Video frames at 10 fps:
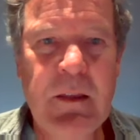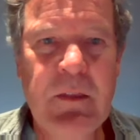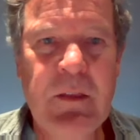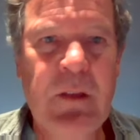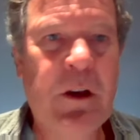
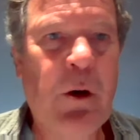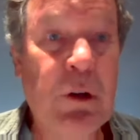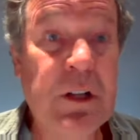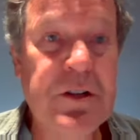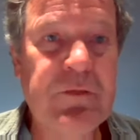the the
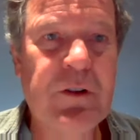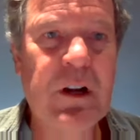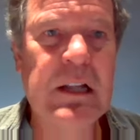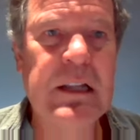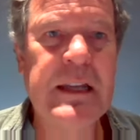Coalition for a
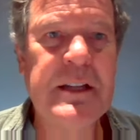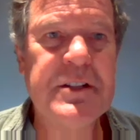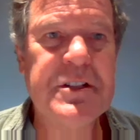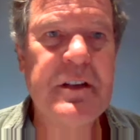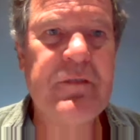Clean
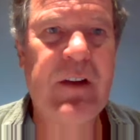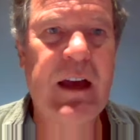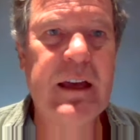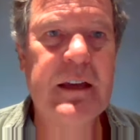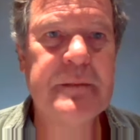
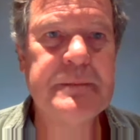CFAC